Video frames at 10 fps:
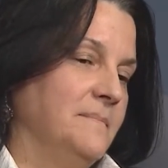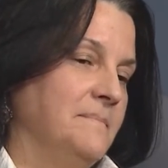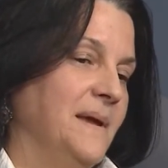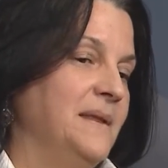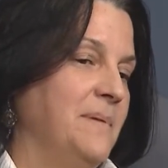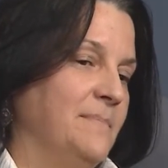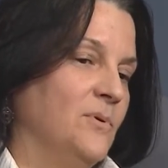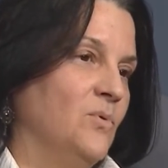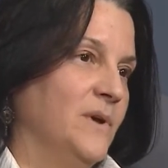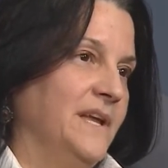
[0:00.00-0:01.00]
many
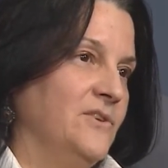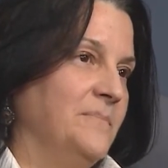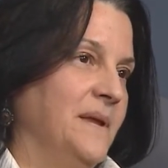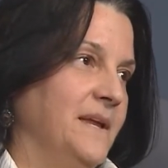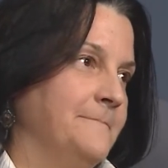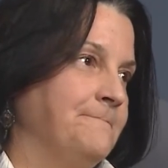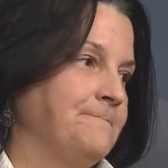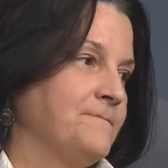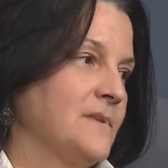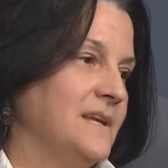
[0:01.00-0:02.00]
people will either be
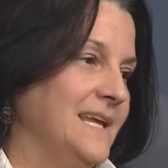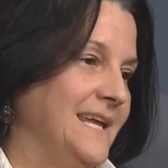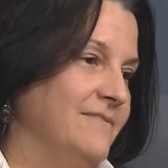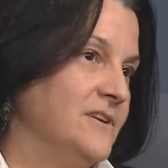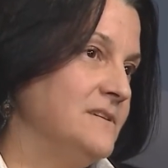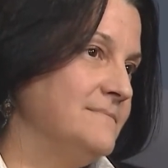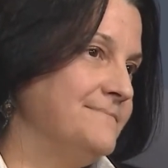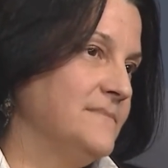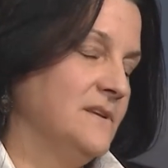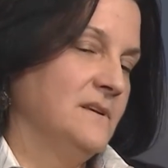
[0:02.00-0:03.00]
even,
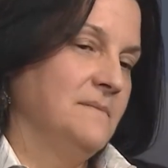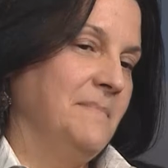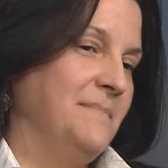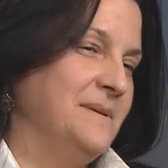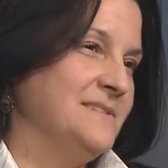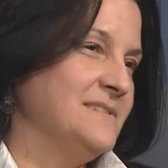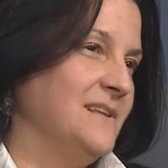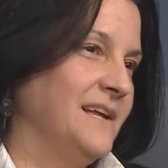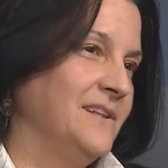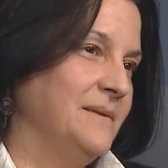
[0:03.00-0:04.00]
maybe
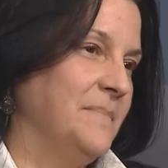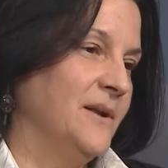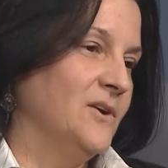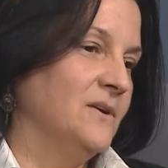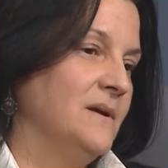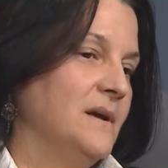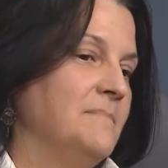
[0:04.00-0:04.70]
slightly better,